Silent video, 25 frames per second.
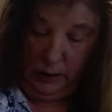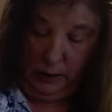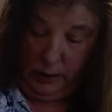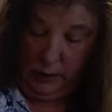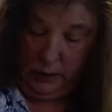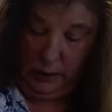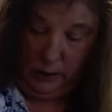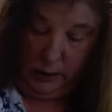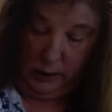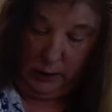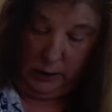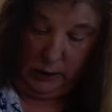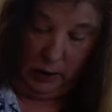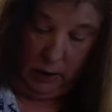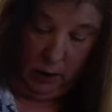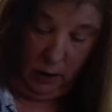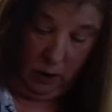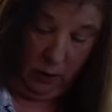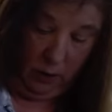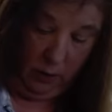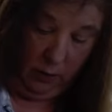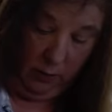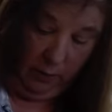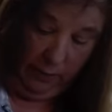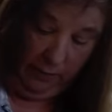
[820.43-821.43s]

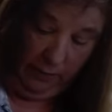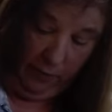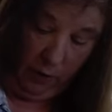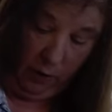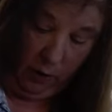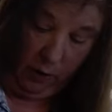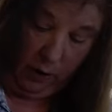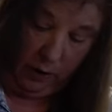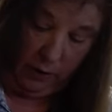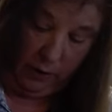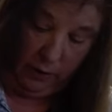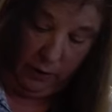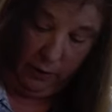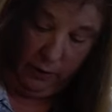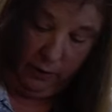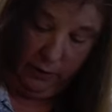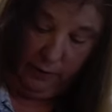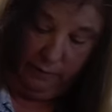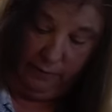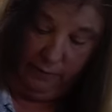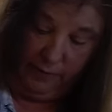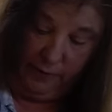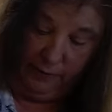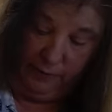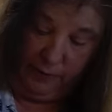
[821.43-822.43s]
So
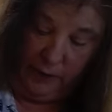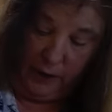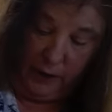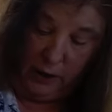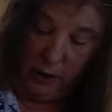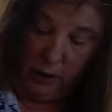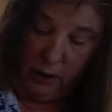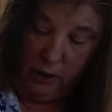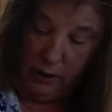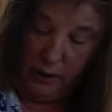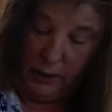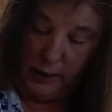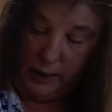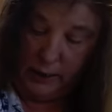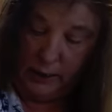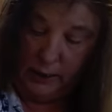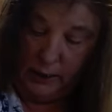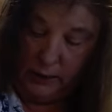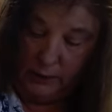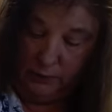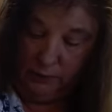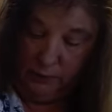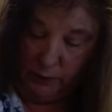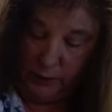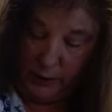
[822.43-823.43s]
450 degrees
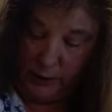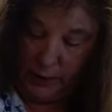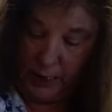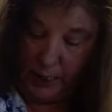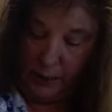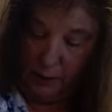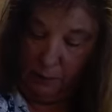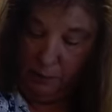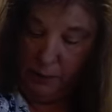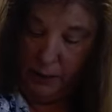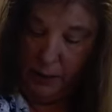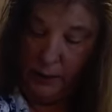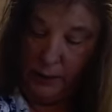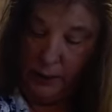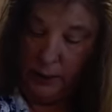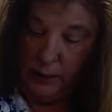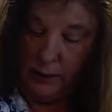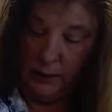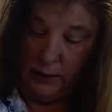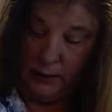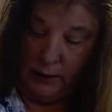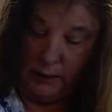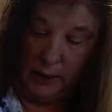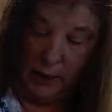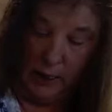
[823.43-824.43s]
for 10
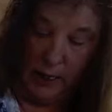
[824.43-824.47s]
minutes,